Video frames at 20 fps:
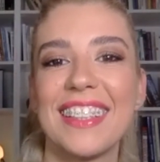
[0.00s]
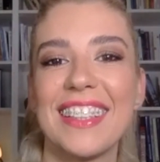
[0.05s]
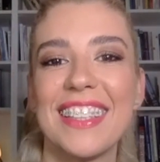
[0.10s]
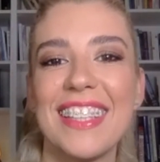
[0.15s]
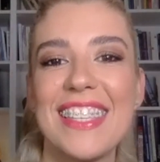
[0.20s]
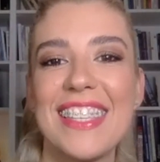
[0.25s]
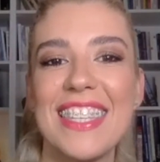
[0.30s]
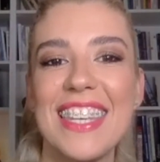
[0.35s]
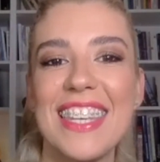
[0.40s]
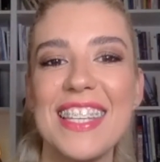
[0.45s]

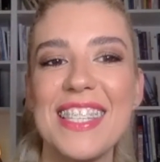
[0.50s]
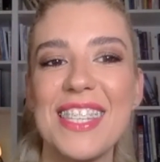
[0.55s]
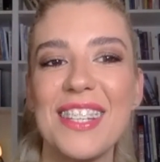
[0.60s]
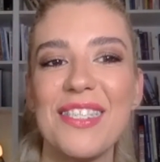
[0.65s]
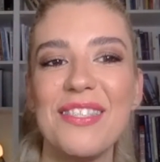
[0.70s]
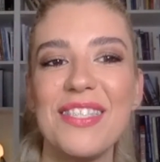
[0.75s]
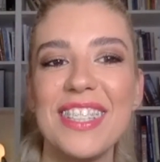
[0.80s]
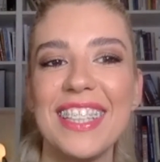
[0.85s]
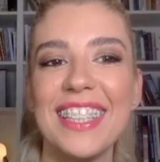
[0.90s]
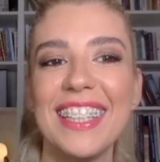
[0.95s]
say
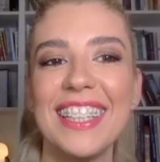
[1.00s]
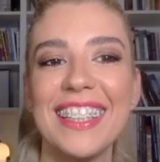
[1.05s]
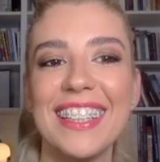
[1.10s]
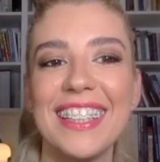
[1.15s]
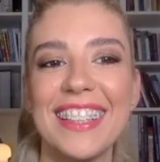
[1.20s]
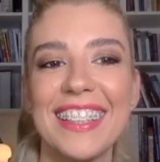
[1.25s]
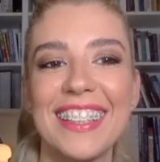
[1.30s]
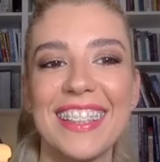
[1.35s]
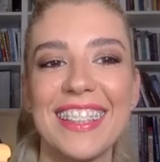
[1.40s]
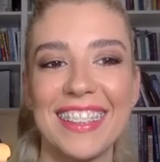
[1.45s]
something,
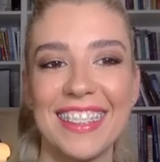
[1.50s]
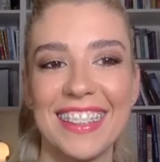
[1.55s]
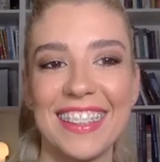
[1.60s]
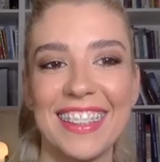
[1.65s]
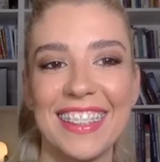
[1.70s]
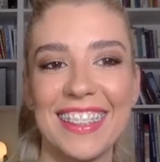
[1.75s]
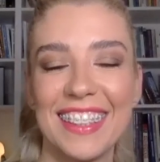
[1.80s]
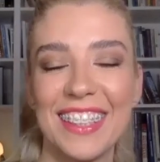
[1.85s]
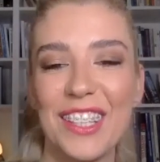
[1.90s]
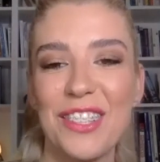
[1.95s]

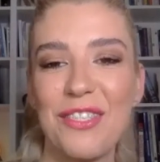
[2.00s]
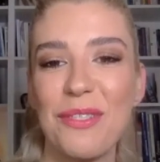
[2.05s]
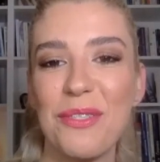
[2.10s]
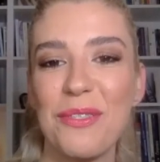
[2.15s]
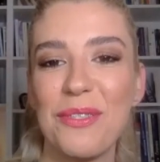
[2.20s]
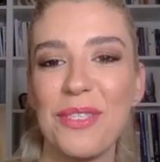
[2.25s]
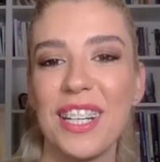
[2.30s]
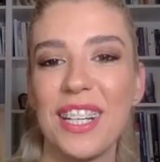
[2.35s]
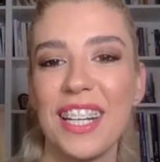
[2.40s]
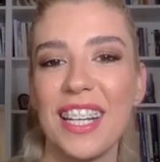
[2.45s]
this
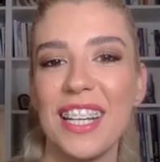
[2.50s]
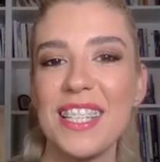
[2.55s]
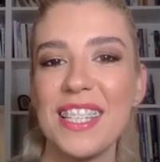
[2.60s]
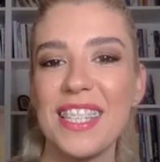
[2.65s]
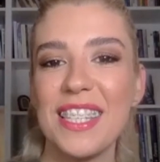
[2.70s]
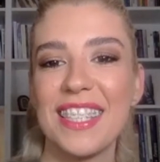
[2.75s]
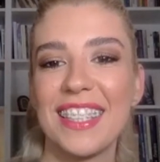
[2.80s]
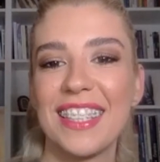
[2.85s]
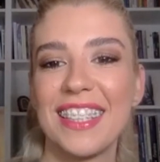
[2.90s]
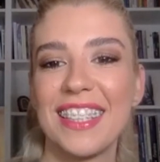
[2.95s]
would be nice.